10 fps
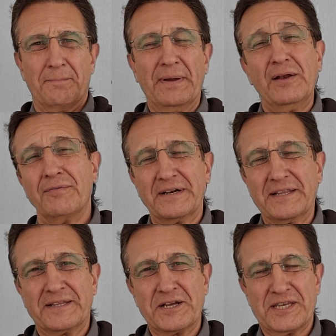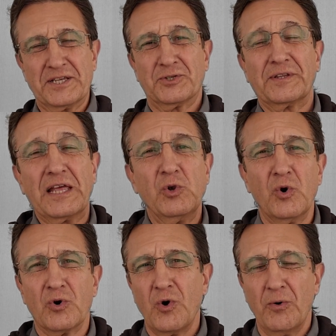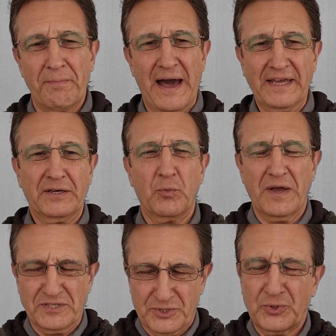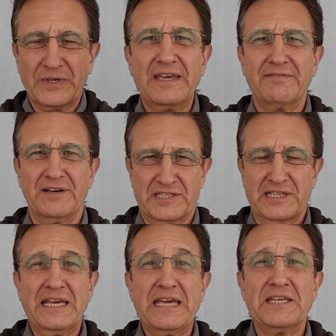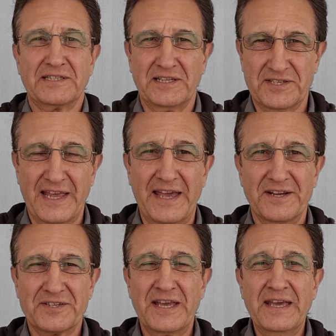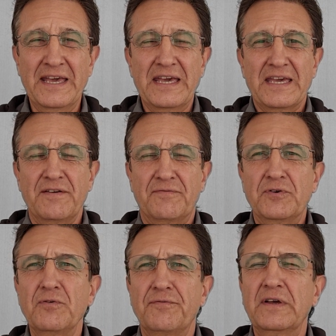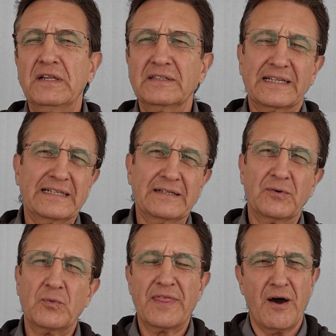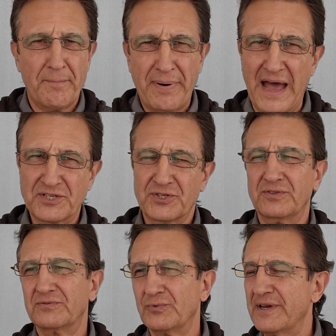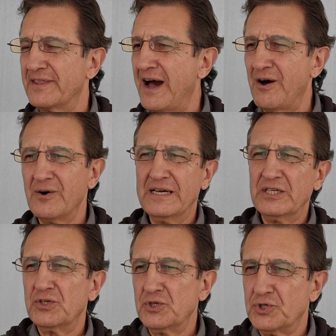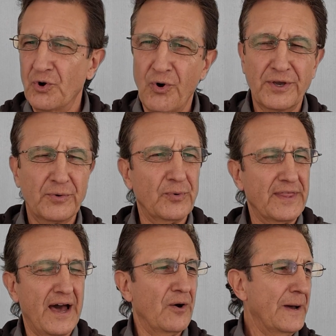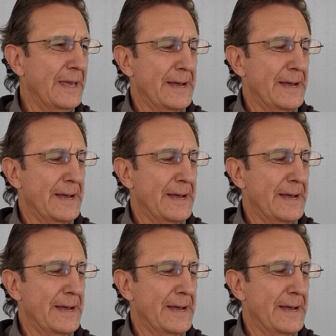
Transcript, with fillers: Beloved intercessor, the Lord Almighty wants to give us His desires. If you feel without passion, without joy, without